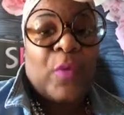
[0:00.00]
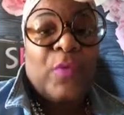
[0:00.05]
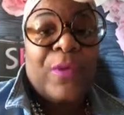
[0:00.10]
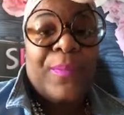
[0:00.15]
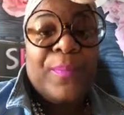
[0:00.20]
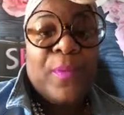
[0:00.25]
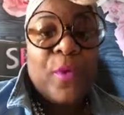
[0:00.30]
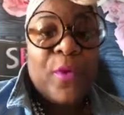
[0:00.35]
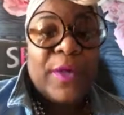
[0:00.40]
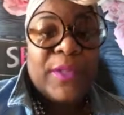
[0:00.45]

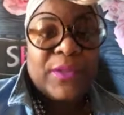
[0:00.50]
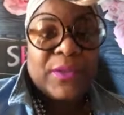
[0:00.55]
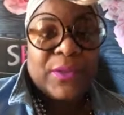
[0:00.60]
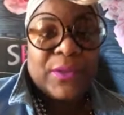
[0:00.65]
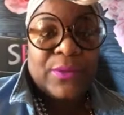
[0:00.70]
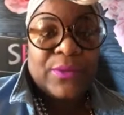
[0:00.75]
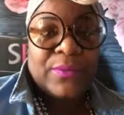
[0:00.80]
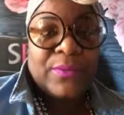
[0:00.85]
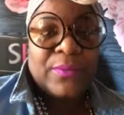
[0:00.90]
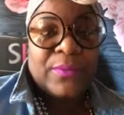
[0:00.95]
report
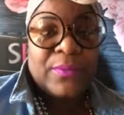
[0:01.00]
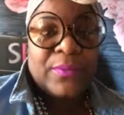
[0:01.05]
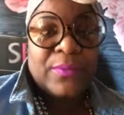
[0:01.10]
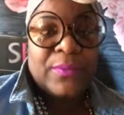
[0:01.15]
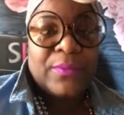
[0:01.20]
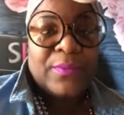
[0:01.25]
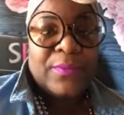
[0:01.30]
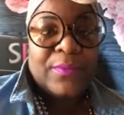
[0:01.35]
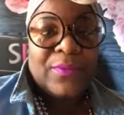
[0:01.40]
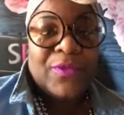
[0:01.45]
to.
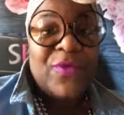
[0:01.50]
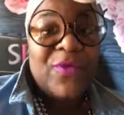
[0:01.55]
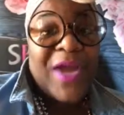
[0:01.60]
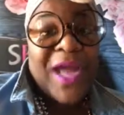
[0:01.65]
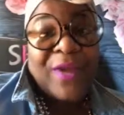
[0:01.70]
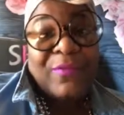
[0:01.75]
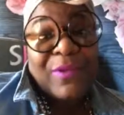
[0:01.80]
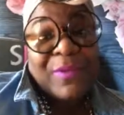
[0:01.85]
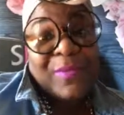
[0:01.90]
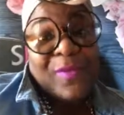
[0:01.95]
You
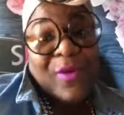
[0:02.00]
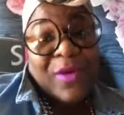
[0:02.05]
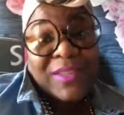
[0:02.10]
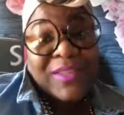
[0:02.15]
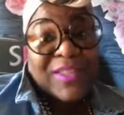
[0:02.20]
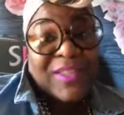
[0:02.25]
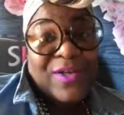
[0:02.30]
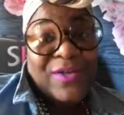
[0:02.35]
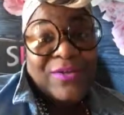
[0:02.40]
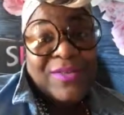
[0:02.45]
got to report
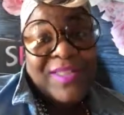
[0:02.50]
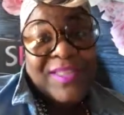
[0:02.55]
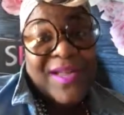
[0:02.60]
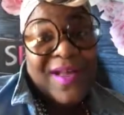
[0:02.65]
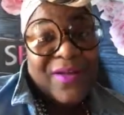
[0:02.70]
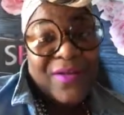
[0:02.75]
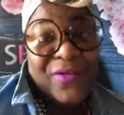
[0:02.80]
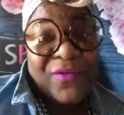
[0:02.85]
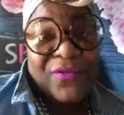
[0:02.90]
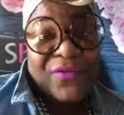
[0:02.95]
to
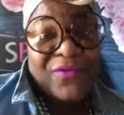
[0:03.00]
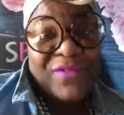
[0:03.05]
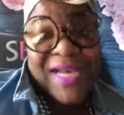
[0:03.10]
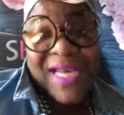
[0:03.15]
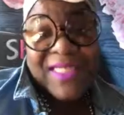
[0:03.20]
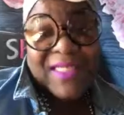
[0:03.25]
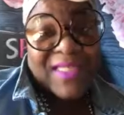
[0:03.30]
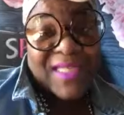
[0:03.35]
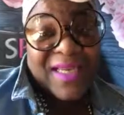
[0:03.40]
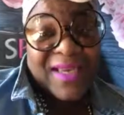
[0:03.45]
yourself.
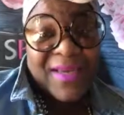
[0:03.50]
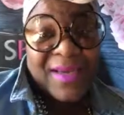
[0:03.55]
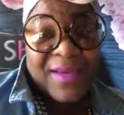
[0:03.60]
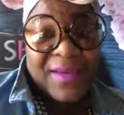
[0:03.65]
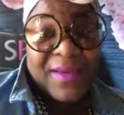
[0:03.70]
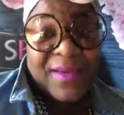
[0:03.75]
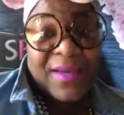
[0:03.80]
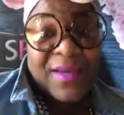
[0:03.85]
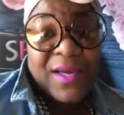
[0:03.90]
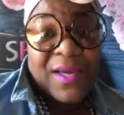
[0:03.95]
That's
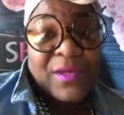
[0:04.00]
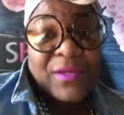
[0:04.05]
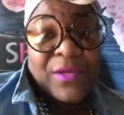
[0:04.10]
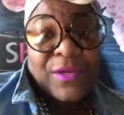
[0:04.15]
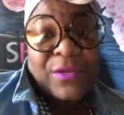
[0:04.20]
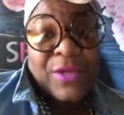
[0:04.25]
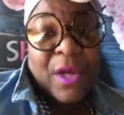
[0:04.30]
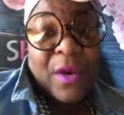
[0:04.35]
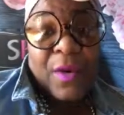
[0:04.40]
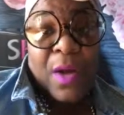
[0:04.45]
it.
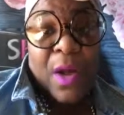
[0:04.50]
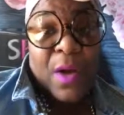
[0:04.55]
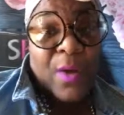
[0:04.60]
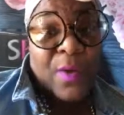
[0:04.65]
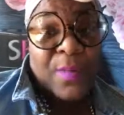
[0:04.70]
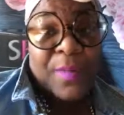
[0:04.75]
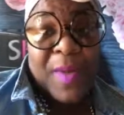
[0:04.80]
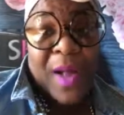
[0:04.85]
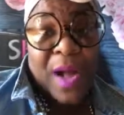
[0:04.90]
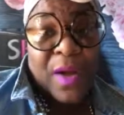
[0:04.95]
You your
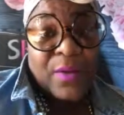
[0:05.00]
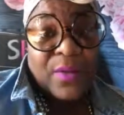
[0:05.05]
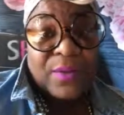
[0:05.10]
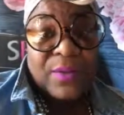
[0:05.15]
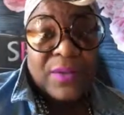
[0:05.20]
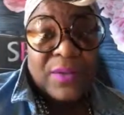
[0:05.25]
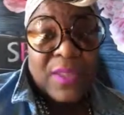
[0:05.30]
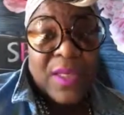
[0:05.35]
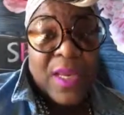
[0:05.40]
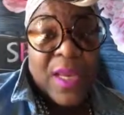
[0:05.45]
own
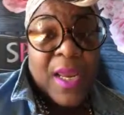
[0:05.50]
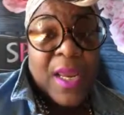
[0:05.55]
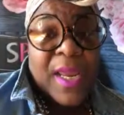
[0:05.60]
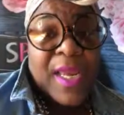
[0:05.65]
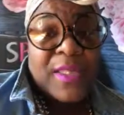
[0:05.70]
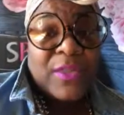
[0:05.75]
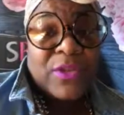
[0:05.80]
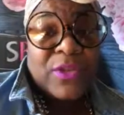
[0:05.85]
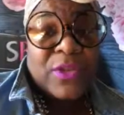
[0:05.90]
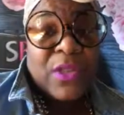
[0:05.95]
boss.
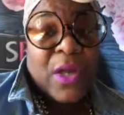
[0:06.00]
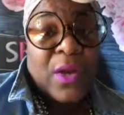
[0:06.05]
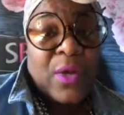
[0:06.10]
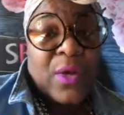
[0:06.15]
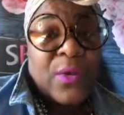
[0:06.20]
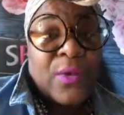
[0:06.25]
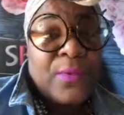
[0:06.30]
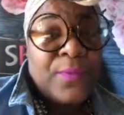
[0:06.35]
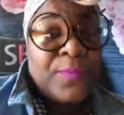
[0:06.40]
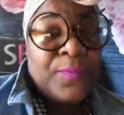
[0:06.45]
And
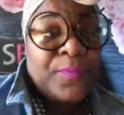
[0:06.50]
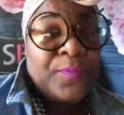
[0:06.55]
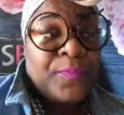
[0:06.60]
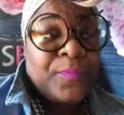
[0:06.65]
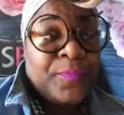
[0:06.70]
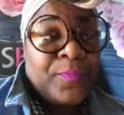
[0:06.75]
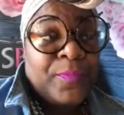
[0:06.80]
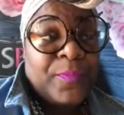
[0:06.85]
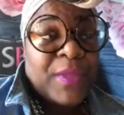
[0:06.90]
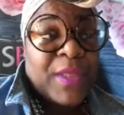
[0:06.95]
so
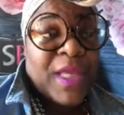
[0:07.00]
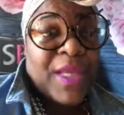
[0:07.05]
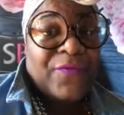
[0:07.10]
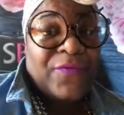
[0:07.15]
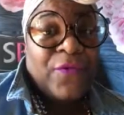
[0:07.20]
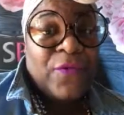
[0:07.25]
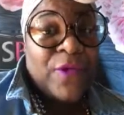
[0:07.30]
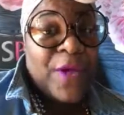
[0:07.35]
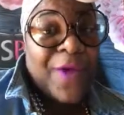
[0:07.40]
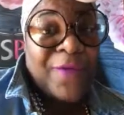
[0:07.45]

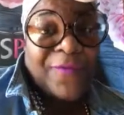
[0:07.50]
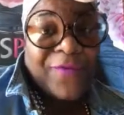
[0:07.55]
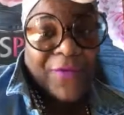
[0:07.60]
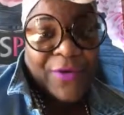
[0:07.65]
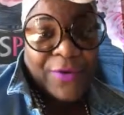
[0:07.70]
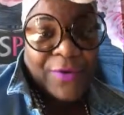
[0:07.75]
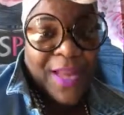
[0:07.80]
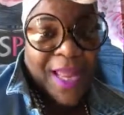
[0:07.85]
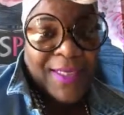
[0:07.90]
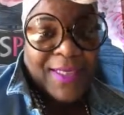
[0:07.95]
if you don't
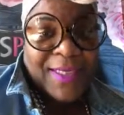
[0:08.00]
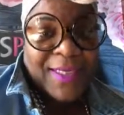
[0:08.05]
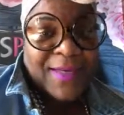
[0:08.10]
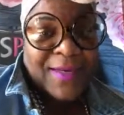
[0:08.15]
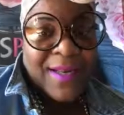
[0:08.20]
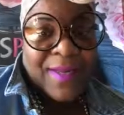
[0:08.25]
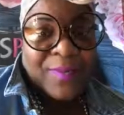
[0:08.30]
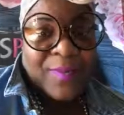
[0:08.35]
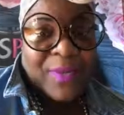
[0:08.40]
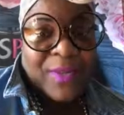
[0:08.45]
feel like
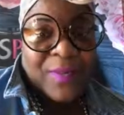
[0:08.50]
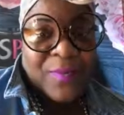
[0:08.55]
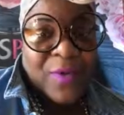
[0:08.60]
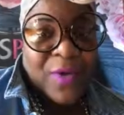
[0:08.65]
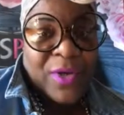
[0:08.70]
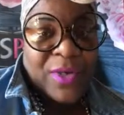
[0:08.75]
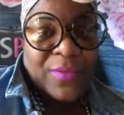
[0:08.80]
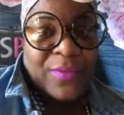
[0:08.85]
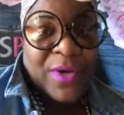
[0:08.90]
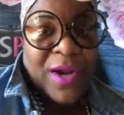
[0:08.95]
getting up in the
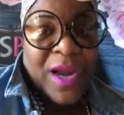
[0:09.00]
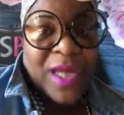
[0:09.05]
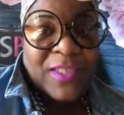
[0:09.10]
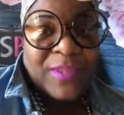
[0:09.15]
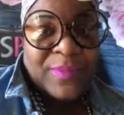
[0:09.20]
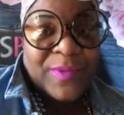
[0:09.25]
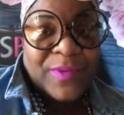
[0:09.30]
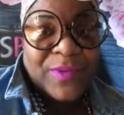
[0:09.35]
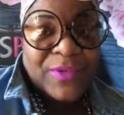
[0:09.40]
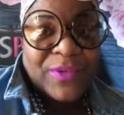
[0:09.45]
morning with
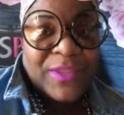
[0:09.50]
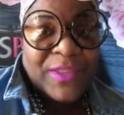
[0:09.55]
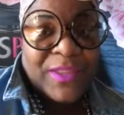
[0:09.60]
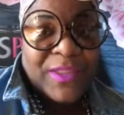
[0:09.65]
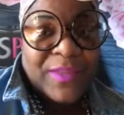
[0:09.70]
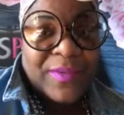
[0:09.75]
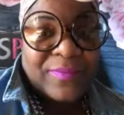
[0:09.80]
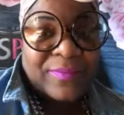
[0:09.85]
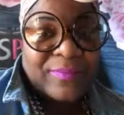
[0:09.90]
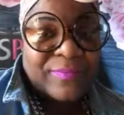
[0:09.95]

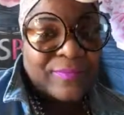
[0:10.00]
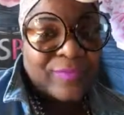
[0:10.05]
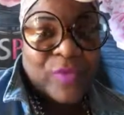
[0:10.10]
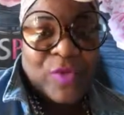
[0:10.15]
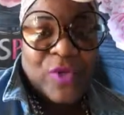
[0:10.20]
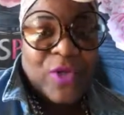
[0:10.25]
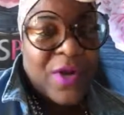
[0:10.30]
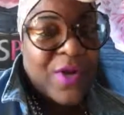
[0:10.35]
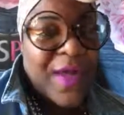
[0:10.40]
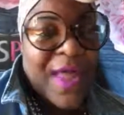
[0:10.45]
entrepreneurship,
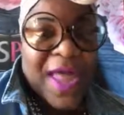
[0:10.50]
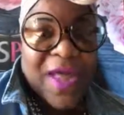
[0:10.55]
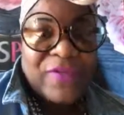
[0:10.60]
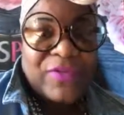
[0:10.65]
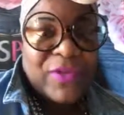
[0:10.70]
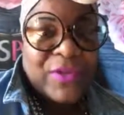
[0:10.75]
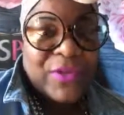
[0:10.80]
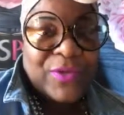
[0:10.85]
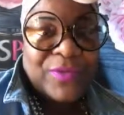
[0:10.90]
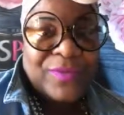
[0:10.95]
you don't
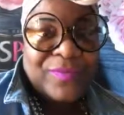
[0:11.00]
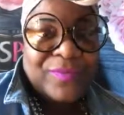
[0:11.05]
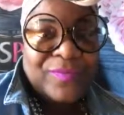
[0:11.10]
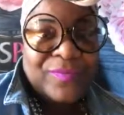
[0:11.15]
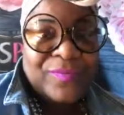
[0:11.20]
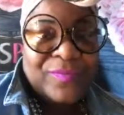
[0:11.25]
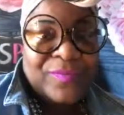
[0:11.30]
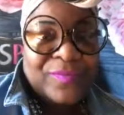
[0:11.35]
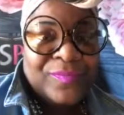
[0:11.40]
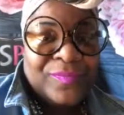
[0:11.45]
have to.
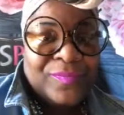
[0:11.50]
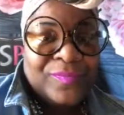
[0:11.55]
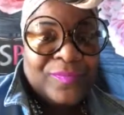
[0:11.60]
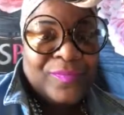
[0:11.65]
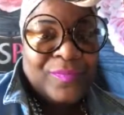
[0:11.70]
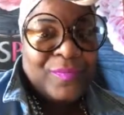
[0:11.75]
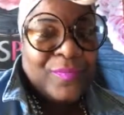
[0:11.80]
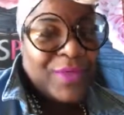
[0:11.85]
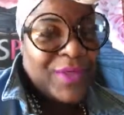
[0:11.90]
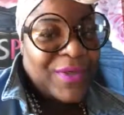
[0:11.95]

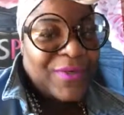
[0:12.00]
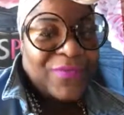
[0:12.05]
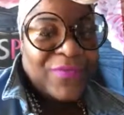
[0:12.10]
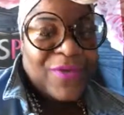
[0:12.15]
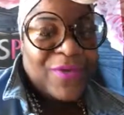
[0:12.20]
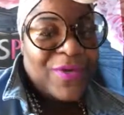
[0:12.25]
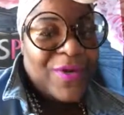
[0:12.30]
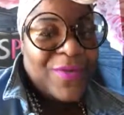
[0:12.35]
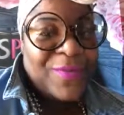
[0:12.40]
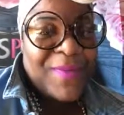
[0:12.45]
But if
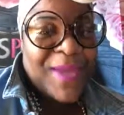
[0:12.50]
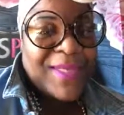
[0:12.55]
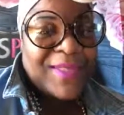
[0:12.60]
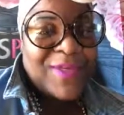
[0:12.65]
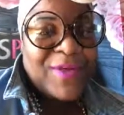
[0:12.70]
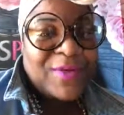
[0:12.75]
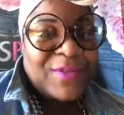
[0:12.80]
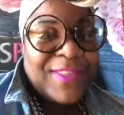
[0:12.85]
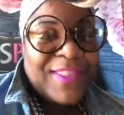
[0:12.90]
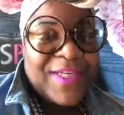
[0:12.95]
you don't make
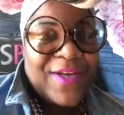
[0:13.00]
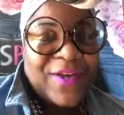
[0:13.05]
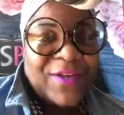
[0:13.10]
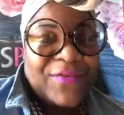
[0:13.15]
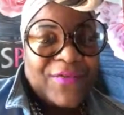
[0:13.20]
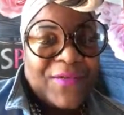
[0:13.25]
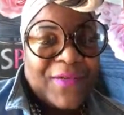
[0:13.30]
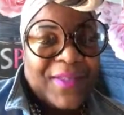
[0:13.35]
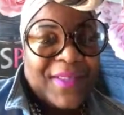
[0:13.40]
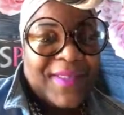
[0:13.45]
no
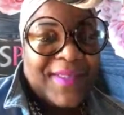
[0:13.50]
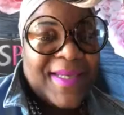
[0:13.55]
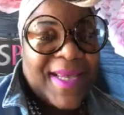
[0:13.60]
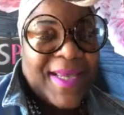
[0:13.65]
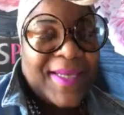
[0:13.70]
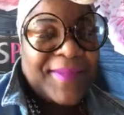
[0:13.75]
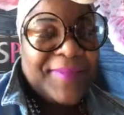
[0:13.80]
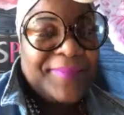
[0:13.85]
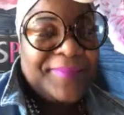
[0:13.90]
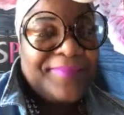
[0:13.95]
sales for the
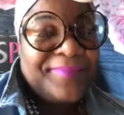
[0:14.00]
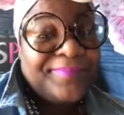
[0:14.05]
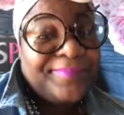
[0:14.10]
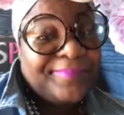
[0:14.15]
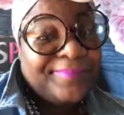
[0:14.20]
day,